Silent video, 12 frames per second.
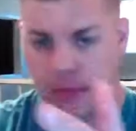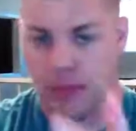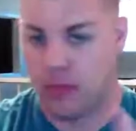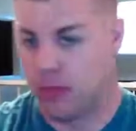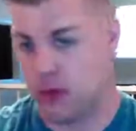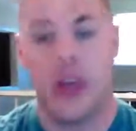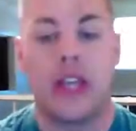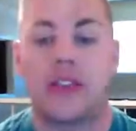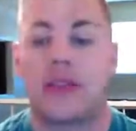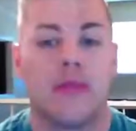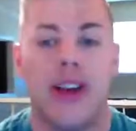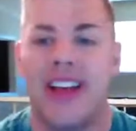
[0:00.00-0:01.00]

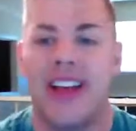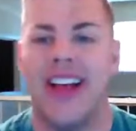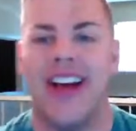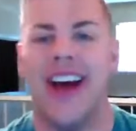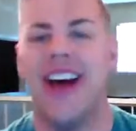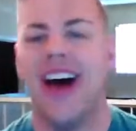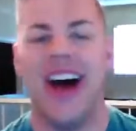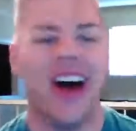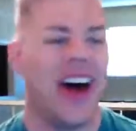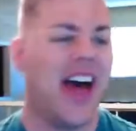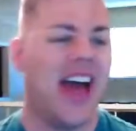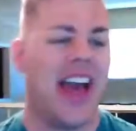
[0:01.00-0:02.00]
Sweet.
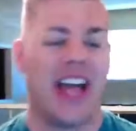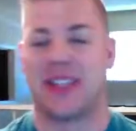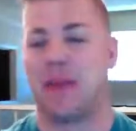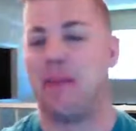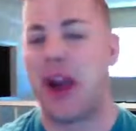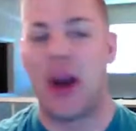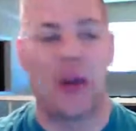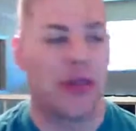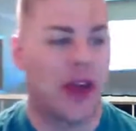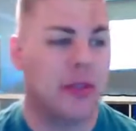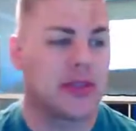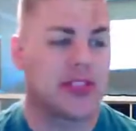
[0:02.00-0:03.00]
It's a bear with
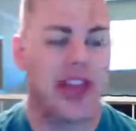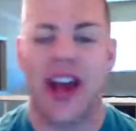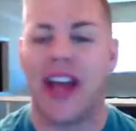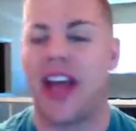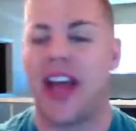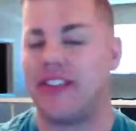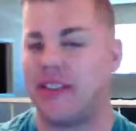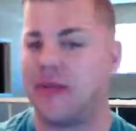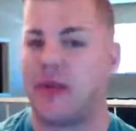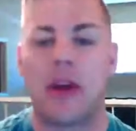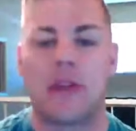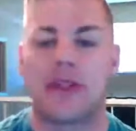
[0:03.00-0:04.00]
upside, and even
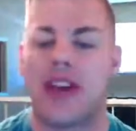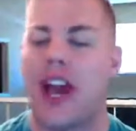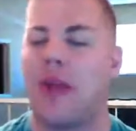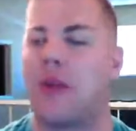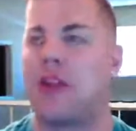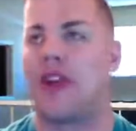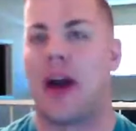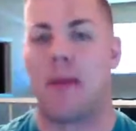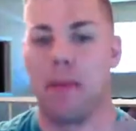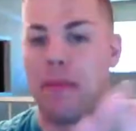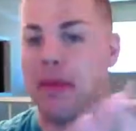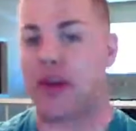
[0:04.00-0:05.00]
more upside when you've
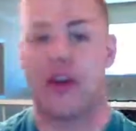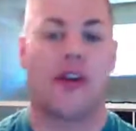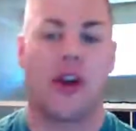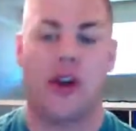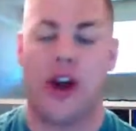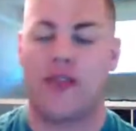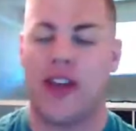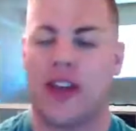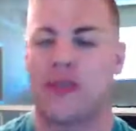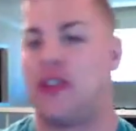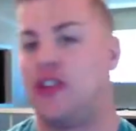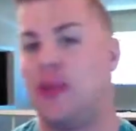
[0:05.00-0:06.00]
got bigger artifacts
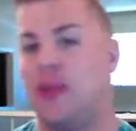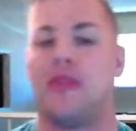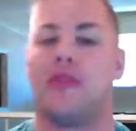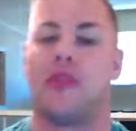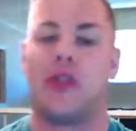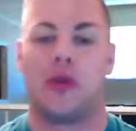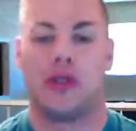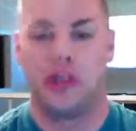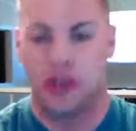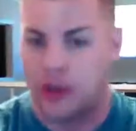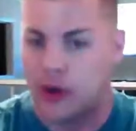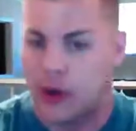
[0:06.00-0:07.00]
for it to jump into and
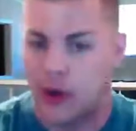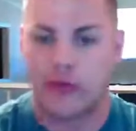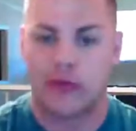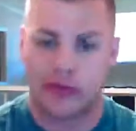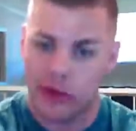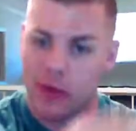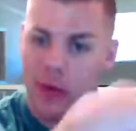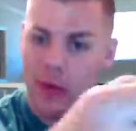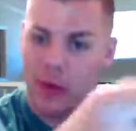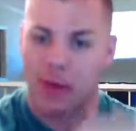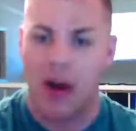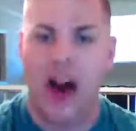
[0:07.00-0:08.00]
just,
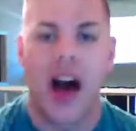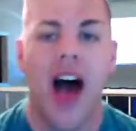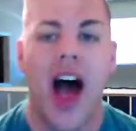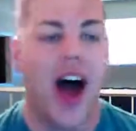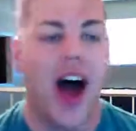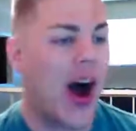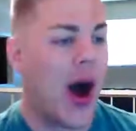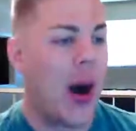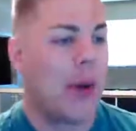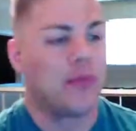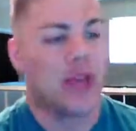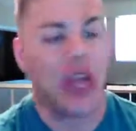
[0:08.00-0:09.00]
vroom.
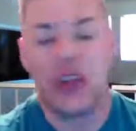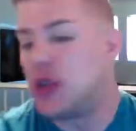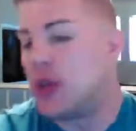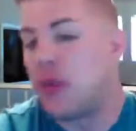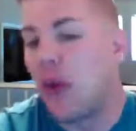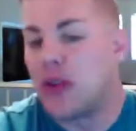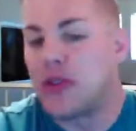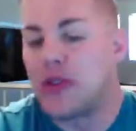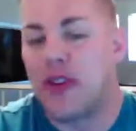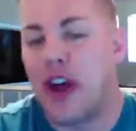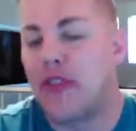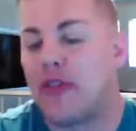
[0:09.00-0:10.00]

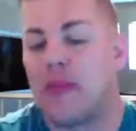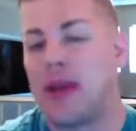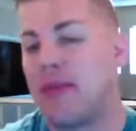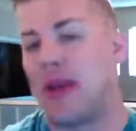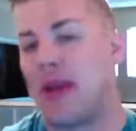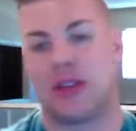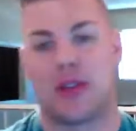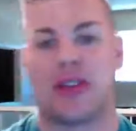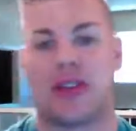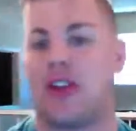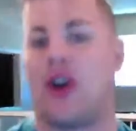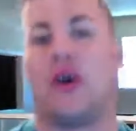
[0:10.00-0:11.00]
2.25 for me. Bears with
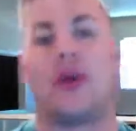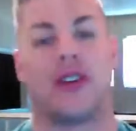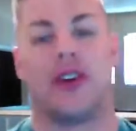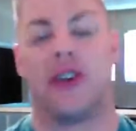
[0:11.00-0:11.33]
upside are always good.